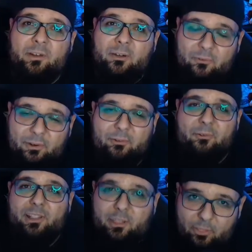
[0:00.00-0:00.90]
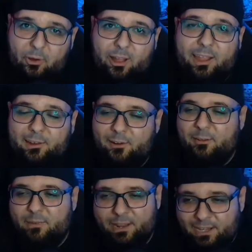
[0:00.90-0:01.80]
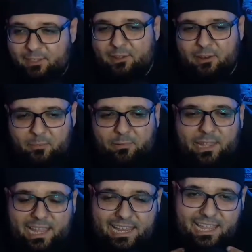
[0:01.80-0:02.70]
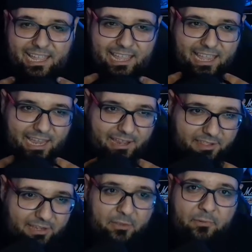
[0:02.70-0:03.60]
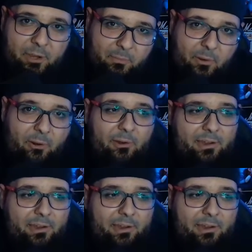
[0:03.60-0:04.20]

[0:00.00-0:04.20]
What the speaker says: than we really thought? You know what I mean? Is it going to play a significant part